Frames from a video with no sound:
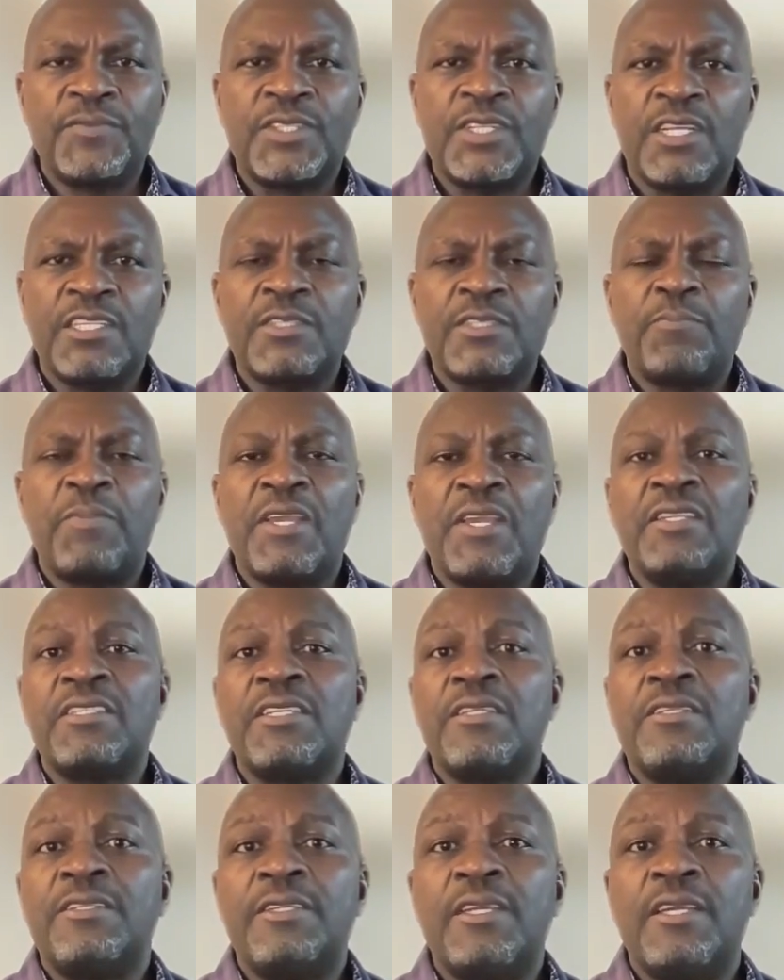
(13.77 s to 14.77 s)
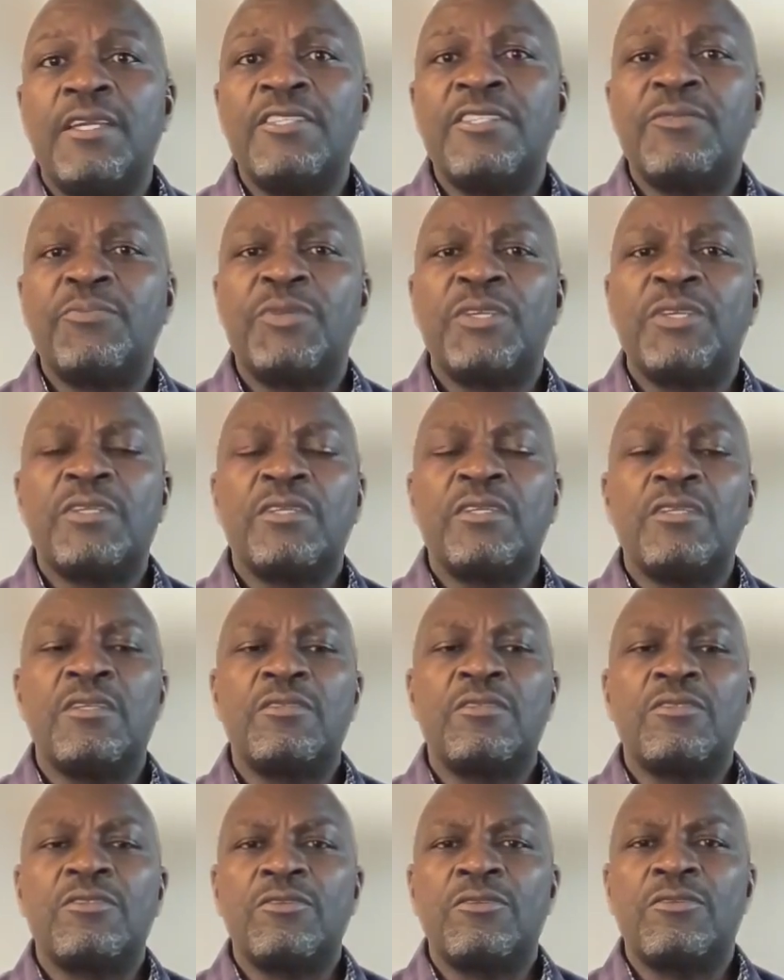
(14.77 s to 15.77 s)
Just spent a day
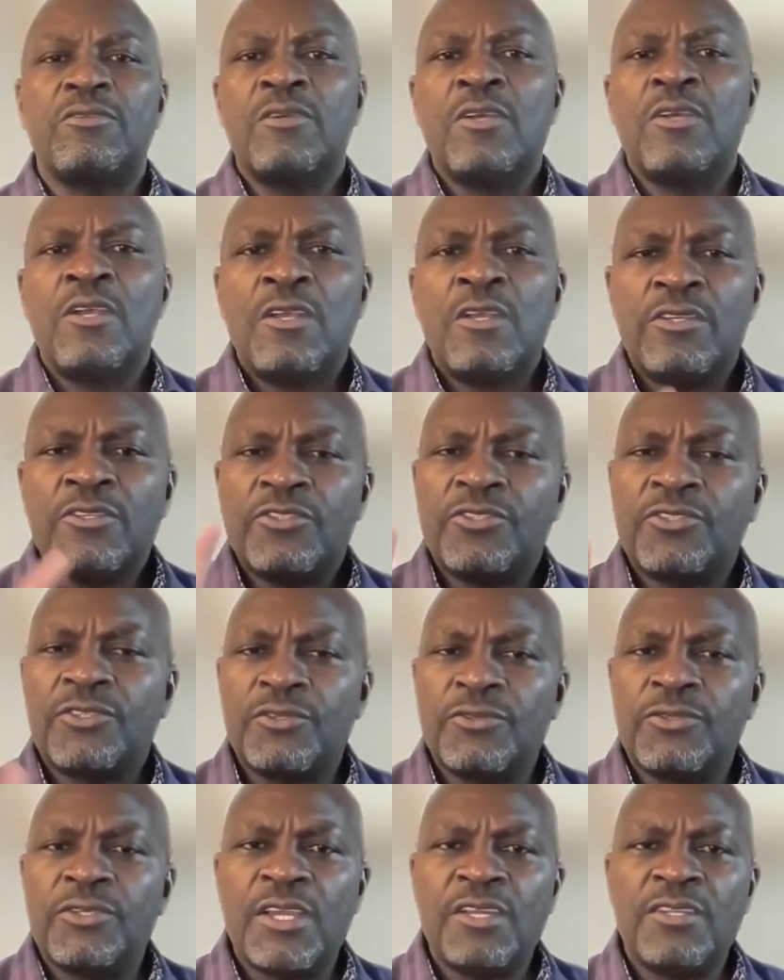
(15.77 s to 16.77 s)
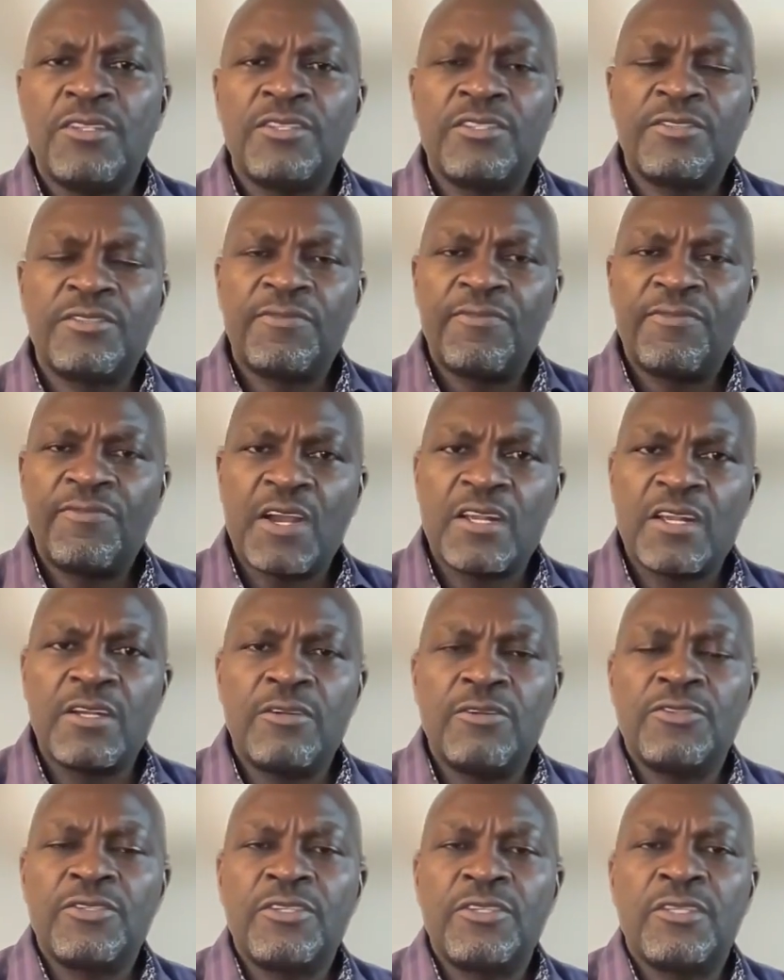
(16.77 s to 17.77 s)
speaking to students,
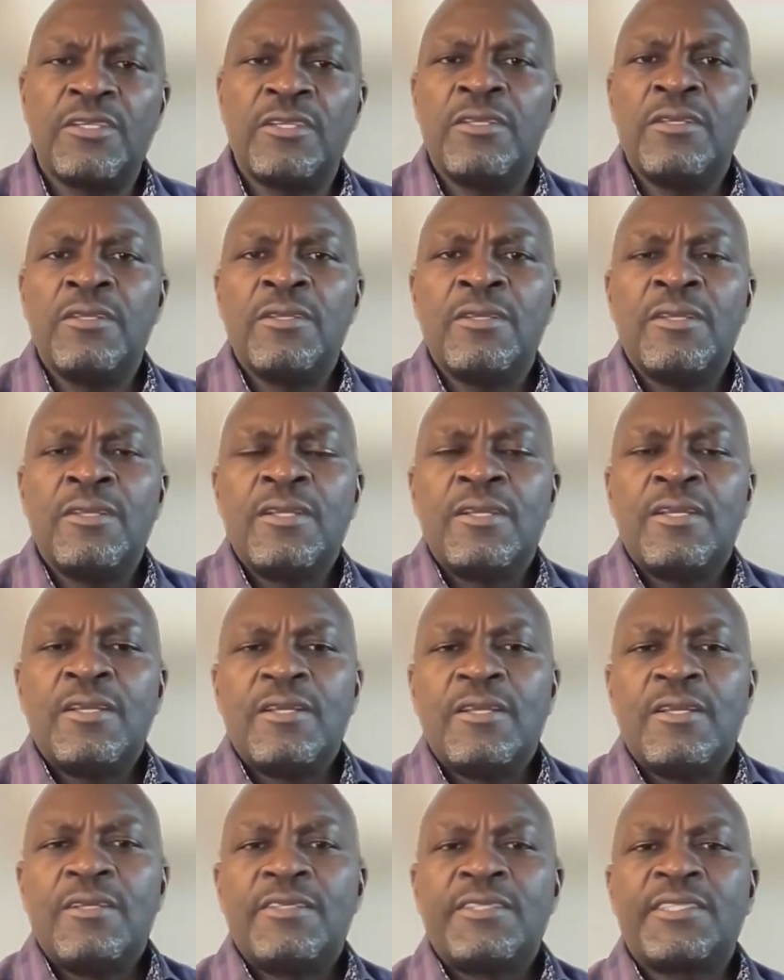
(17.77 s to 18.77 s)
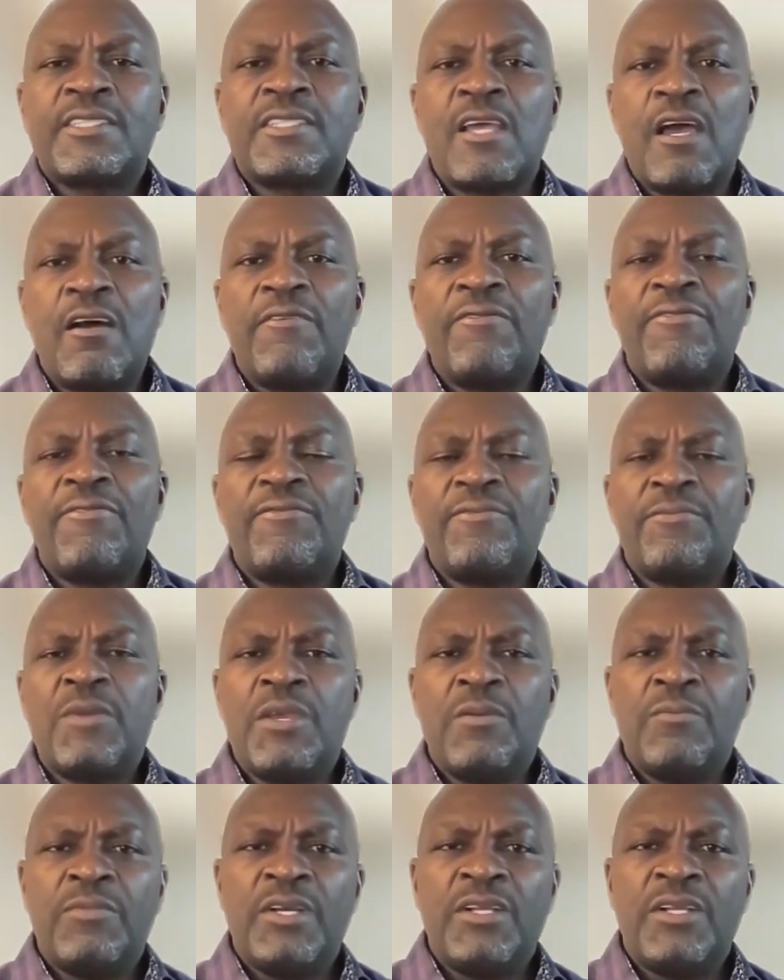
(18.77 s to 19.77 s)
faculty, staff
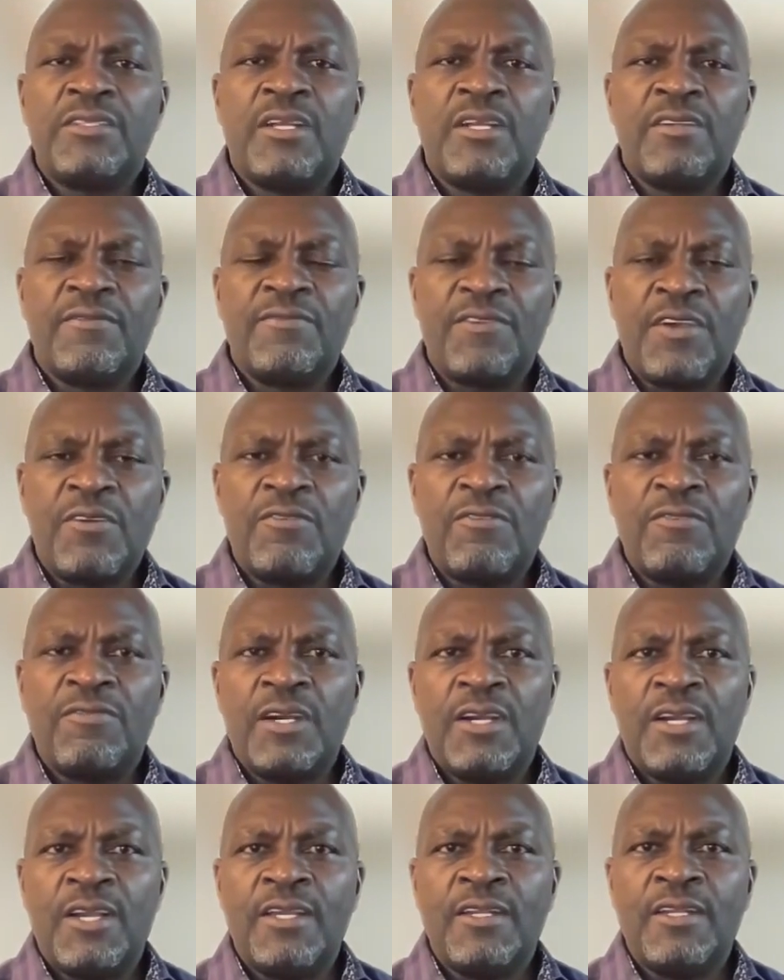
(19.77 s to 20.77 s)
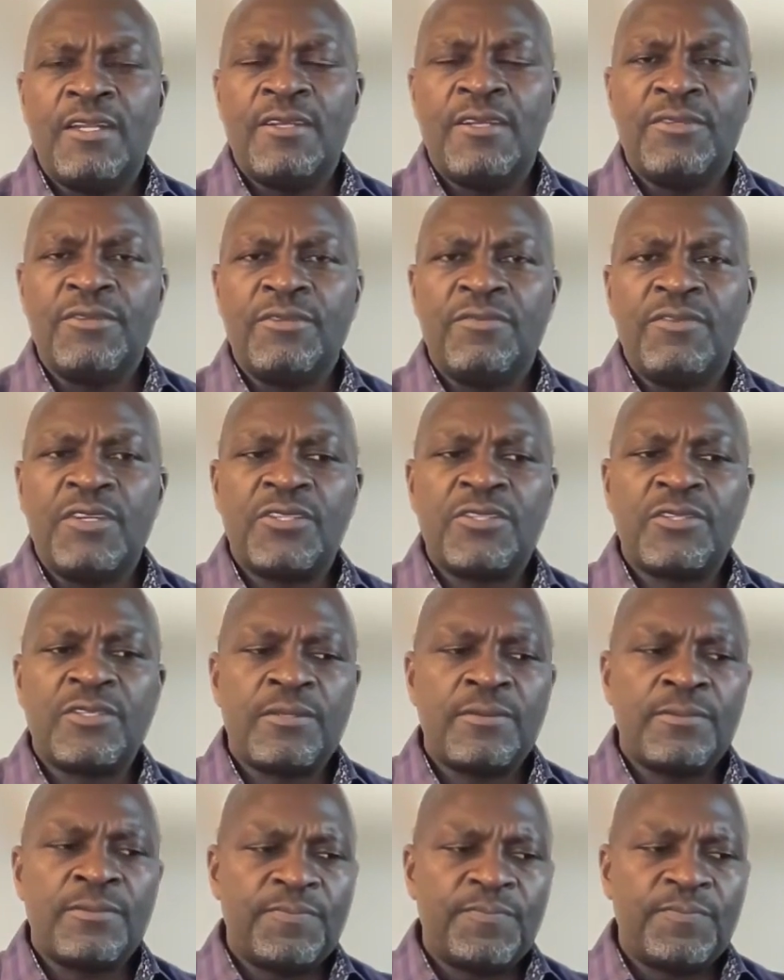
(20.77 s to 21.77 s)
members at Vancouver Island
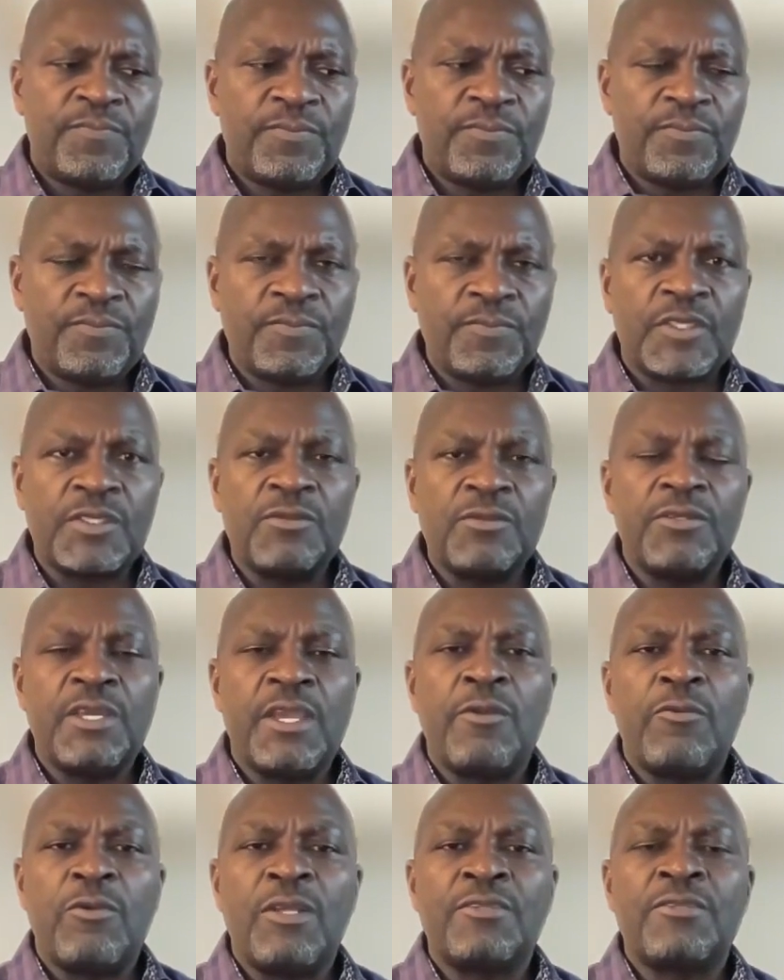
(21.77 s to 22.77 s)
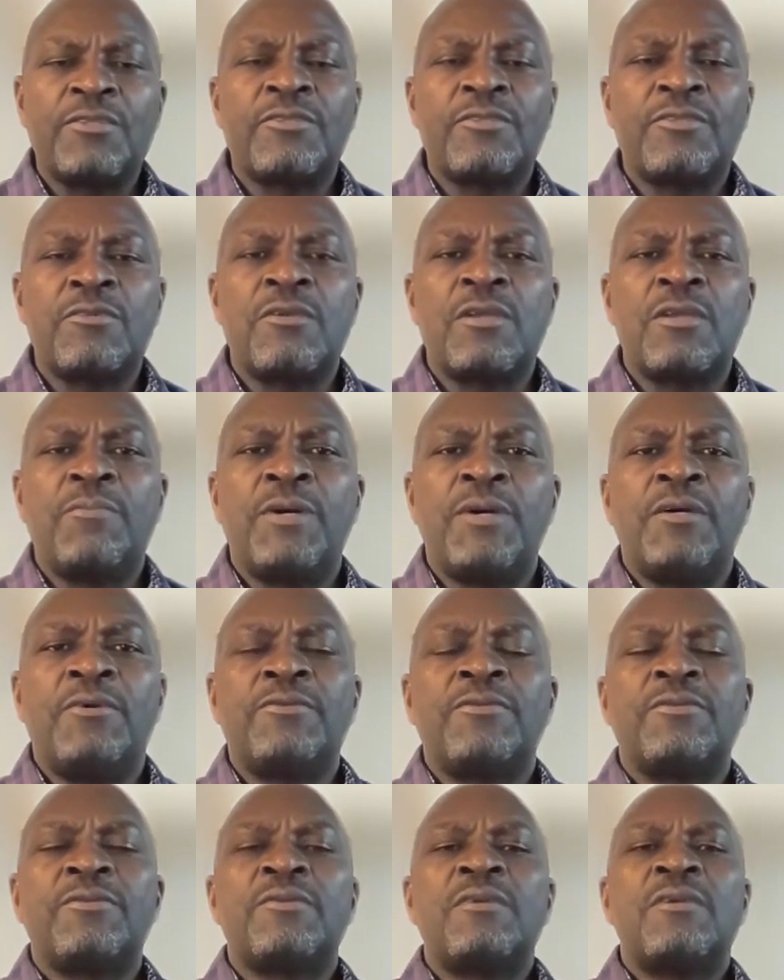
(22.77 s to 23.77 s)
University. Today, I want to talk
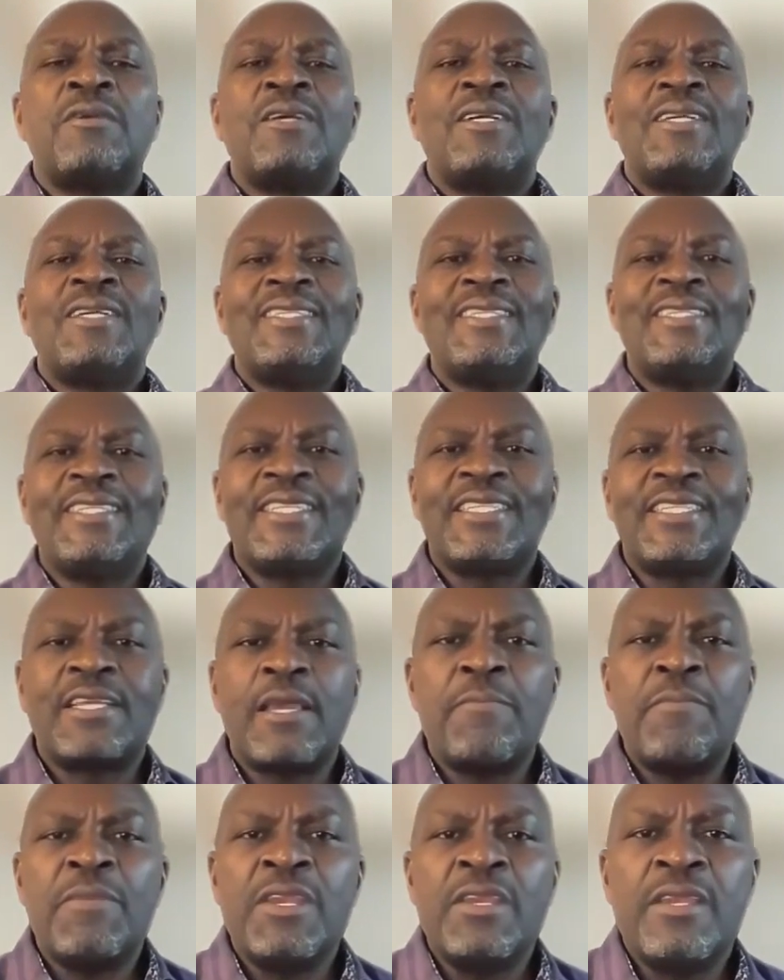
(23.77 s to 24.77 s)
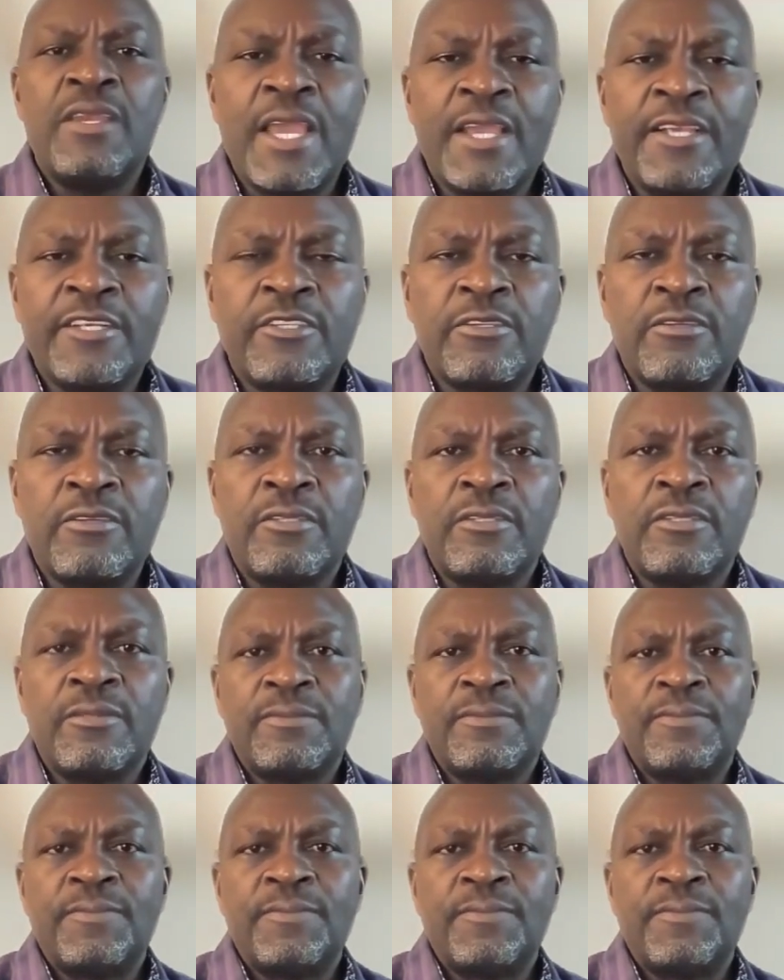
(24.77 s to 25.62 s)
about determination.